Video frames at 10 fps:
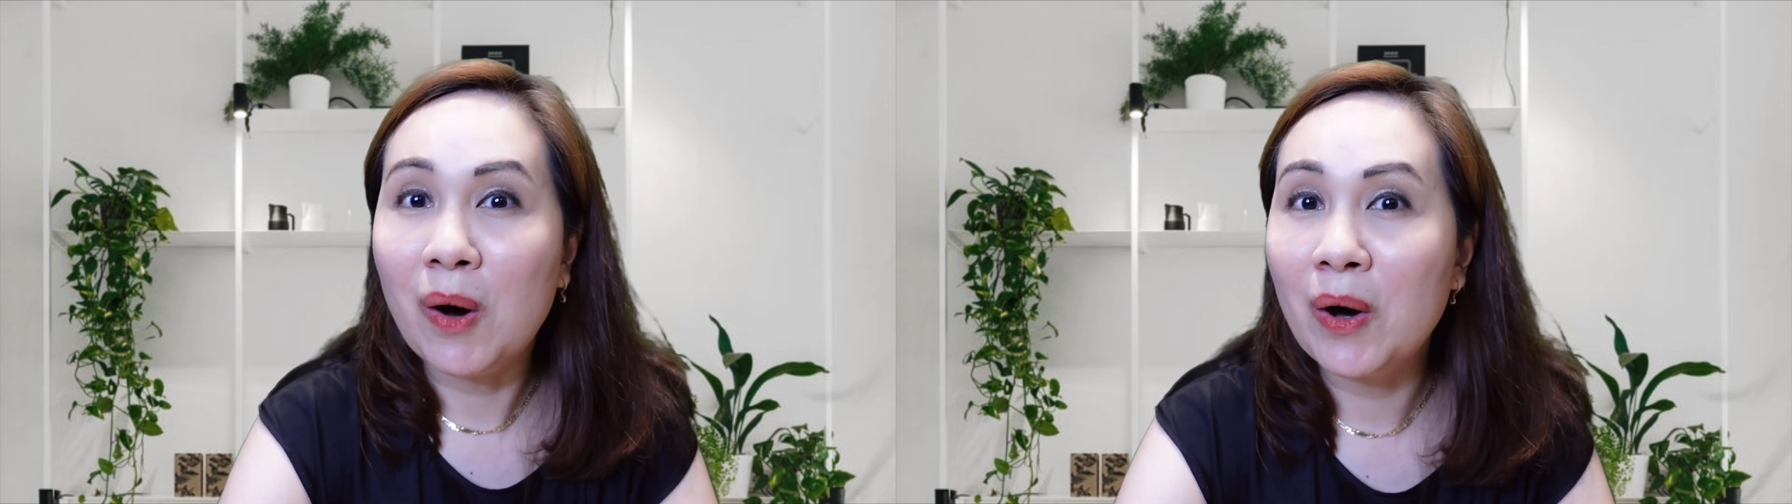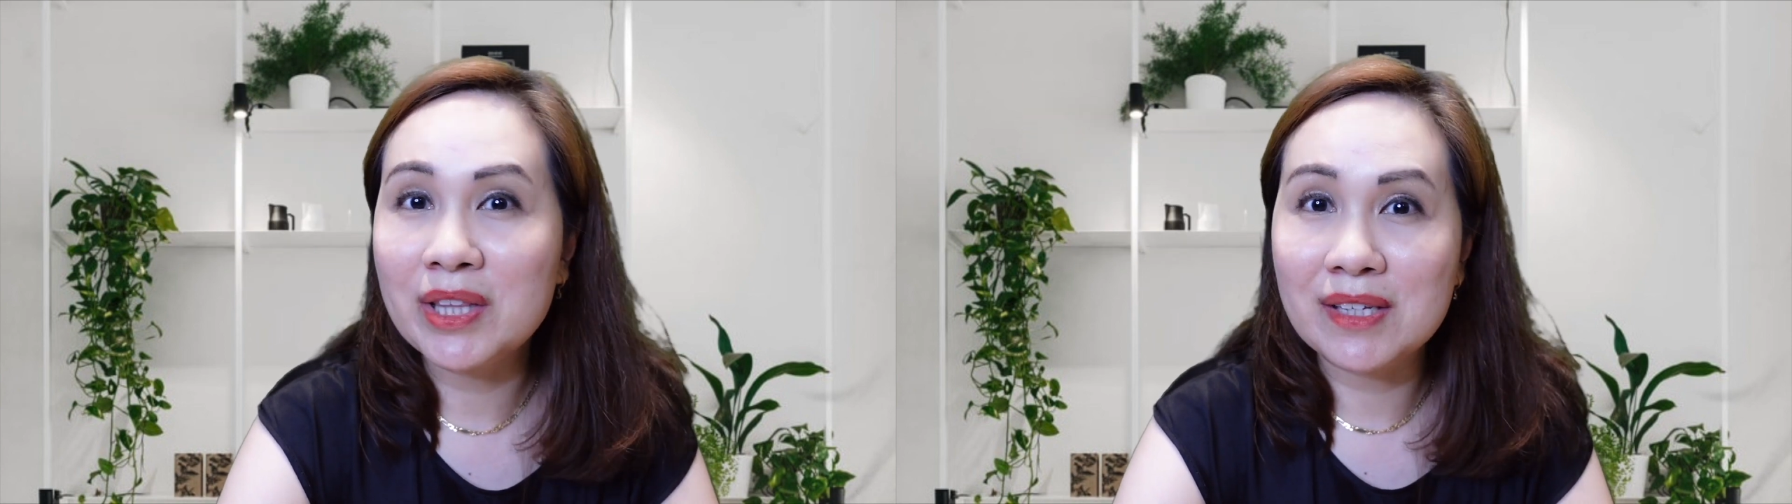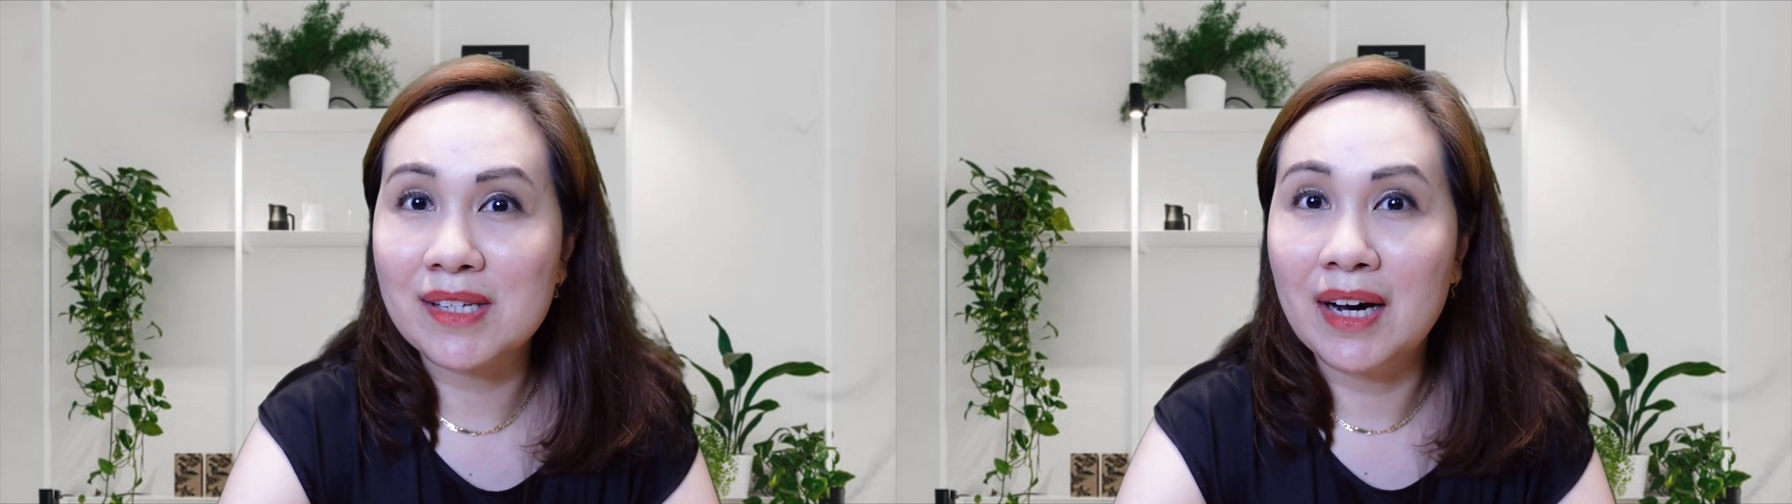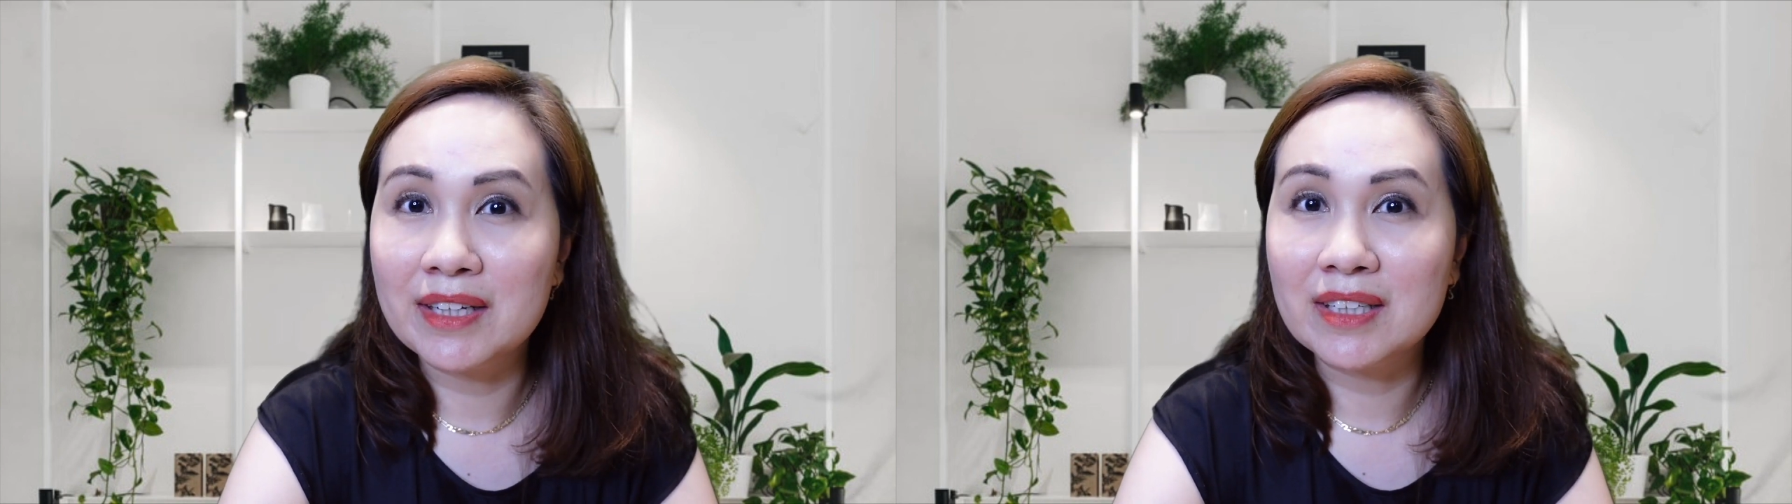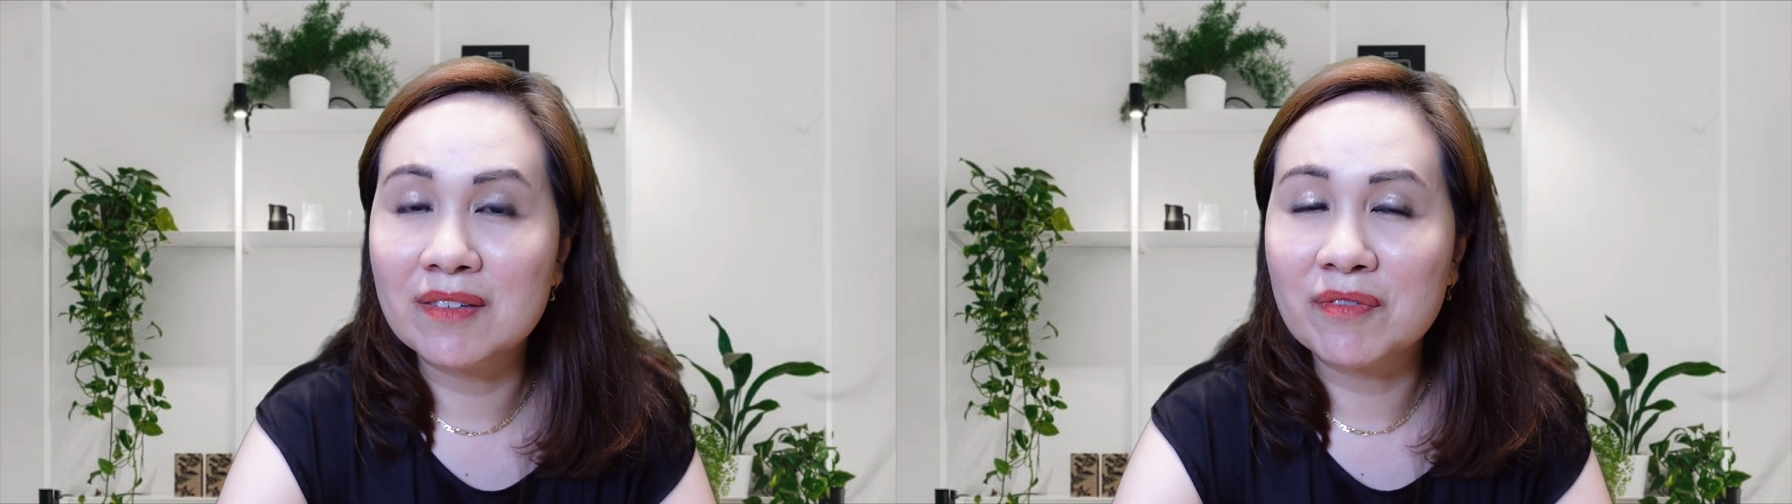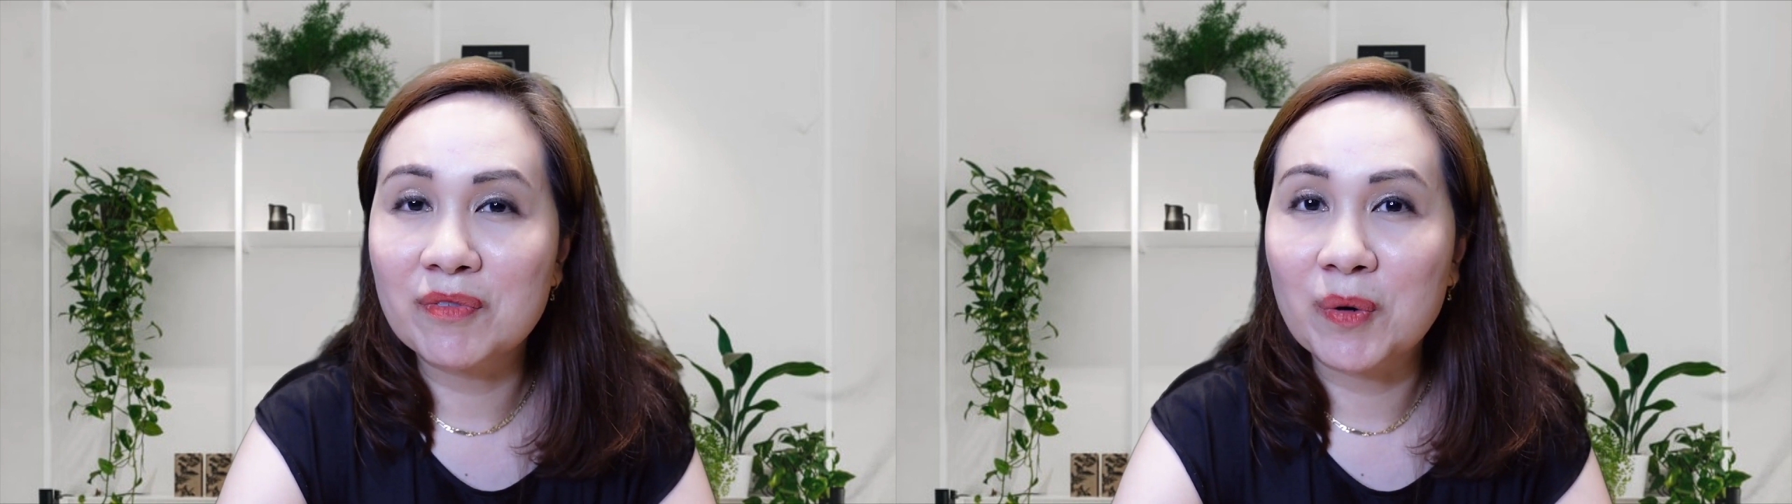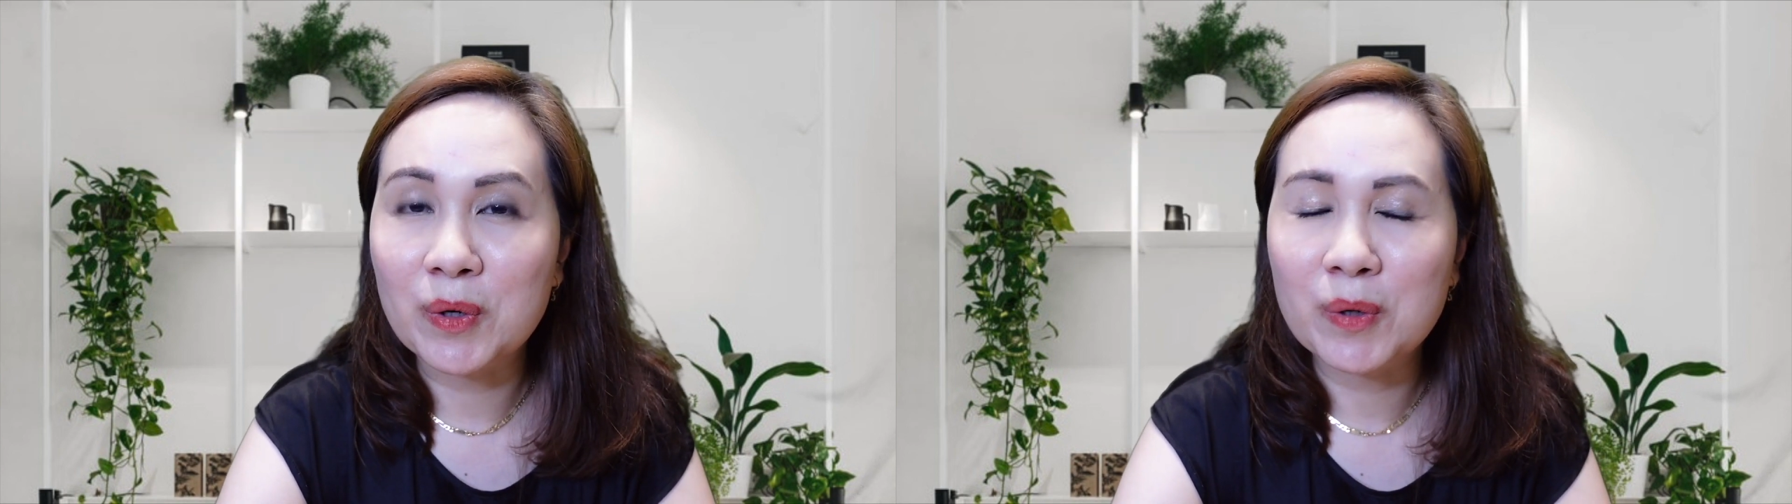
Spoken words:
on this item for